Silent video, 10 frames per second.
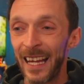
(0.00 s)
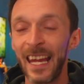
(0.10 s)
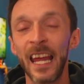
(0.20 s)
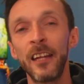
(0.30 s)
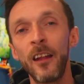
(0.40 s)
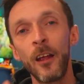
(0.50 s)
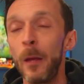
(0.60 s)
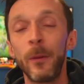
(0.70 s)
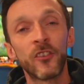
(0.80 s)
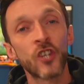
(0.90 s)
again,
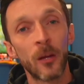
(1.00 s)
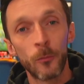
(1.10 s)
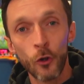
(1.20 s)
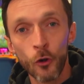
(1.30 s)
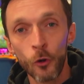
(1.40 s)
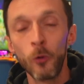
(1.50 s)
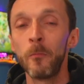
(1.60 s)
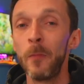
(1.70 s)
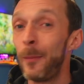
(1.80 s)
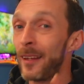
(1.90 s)
maybe it's Champ Euro,
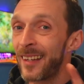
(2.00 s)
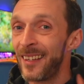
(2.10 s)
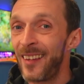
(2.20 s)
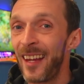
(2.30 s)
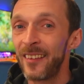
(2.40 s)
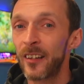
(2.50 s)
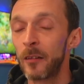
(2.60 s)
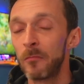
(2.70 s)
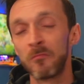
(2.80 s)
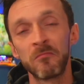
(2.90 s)
maybe it's
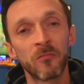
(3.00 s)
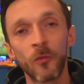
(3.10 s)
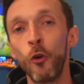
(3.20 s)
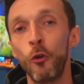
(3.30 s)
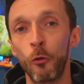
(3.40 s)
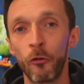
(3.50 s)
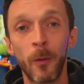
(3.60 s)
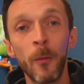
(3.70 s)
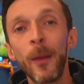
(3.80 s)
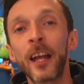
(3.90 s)
Contender, who knows?
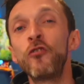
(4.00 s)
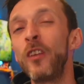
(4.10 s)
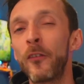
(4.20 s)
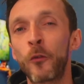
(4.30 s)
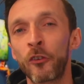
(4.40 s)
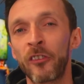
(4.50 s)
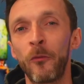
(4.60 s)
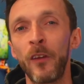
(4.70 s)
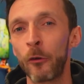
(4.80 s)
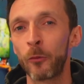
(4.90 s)
But maybe I can reinforce
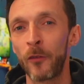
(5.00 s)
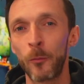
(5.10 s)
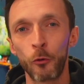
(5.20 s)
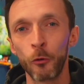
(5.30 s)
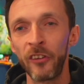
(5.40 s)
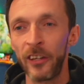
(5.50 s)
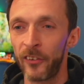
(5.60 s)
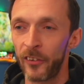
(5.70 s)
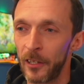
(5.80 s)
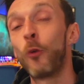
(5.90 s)
something else with the
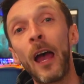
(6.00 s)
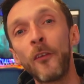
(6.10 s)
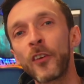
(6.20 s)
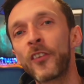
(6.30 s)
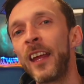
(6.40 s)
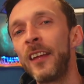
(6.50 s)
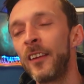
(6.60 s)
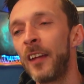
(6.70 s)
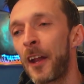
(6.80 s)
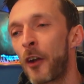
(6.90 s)
proceeds. So after
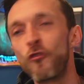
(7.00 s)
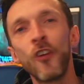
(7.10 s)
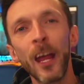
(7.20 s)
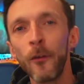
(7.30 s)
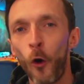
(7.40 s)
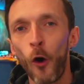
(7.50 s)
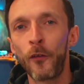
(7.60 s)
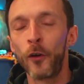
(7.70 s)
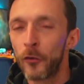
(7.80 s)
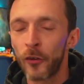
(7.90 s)
sending an array of
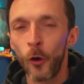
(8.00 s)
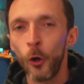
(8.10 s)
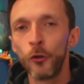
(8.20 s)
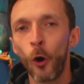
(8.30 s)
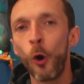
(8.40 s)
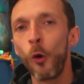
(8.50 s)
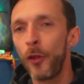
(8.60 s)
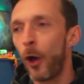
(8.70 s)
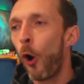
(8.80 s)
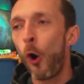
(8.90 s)
offers around all
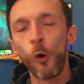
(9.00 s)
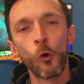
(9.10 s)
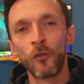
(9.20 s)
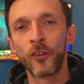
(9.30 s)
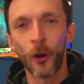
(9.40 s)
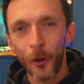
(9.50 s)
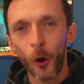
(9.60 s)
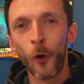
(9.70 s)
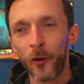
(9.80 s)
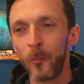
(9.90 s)
the auto return
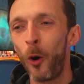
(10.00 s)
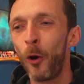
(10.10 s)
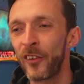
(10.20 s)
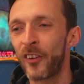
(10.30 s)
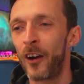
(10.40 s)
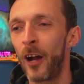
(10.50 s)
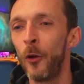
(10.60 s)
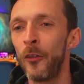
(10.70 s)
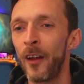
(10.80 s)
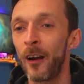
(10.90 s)
offer bots that are
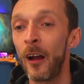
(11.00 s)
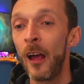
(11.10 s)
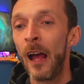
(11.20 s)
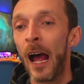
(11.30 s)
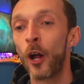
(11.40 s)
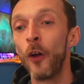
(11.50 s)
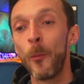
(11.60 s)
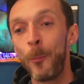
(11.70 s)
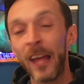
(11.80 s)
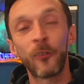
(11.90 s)
out there, I got the
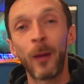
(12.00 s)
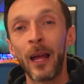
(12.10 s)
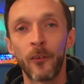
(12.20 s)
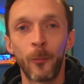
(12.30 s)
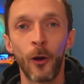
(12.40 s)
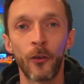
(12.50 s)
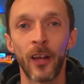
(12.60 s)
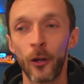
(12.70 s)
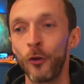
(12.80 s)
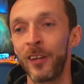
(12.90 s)
best bang for buck that
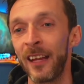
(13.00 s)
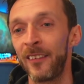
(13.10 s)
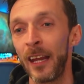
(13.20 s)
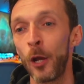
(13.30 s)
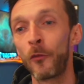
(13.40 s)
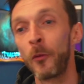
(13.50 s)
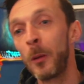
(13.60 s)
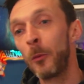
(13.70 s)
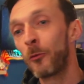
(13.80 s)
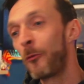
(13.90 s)
I could against any of them, and it was